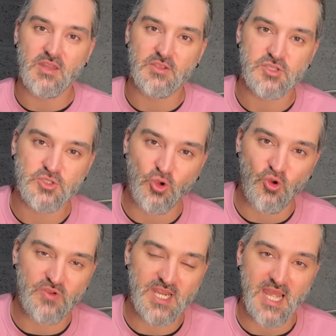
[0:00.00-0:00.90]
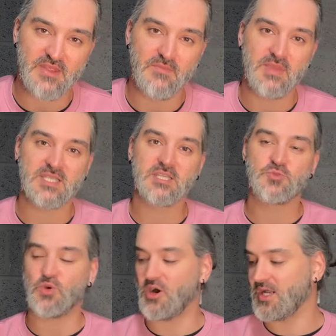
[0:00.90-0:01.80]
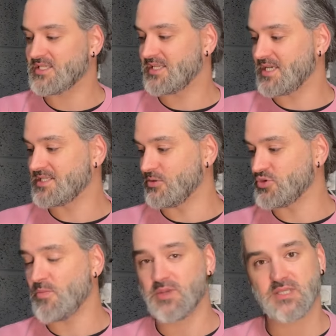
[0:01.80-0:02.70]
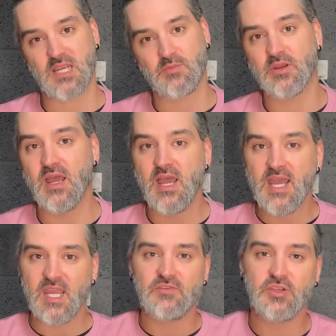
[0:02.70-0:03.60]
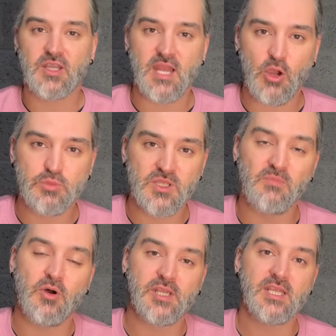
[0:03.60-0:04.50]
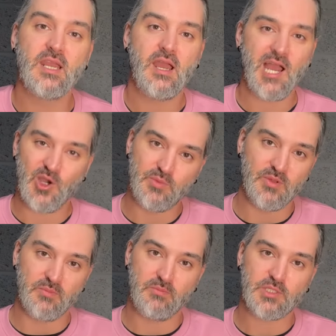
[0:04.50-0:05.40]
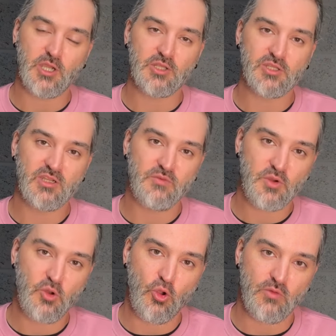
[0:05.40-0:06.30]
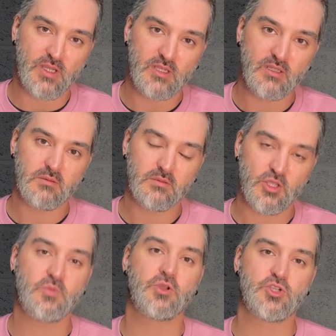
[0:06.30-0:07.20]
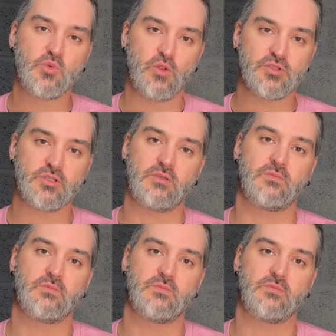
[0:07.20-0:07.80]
the story and the message behind today's little jumper segment. If you can help somebody, help them. But don't do it for glory. Do it because you want to.